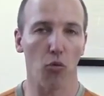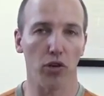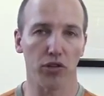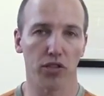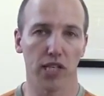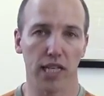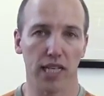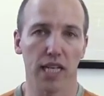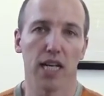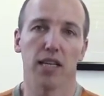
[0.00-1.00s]
when you're
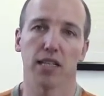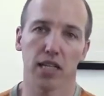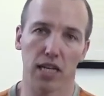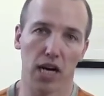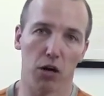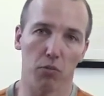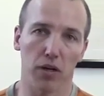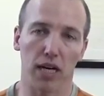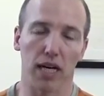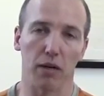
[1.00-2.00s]
sitting, this can
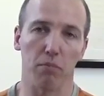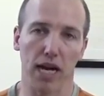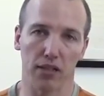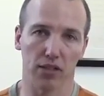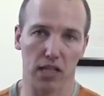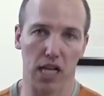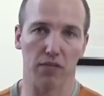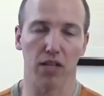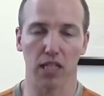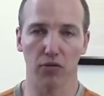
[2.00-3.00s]
help balance a lot
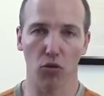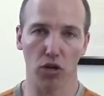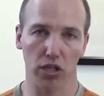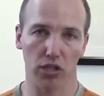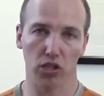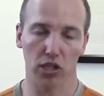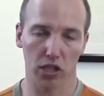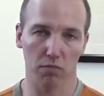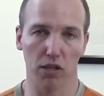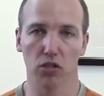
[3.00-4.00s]
of things for you and shut
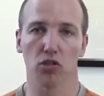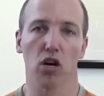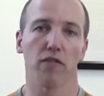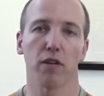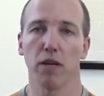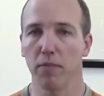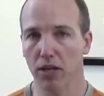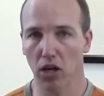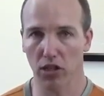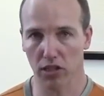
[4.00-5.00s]
some muscles off that may
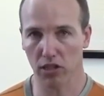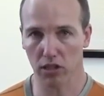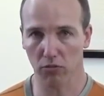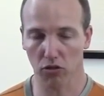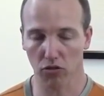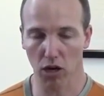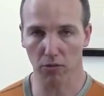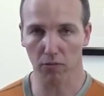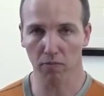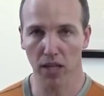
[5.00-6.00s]
be causing you some
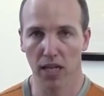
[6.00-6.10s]
trouble.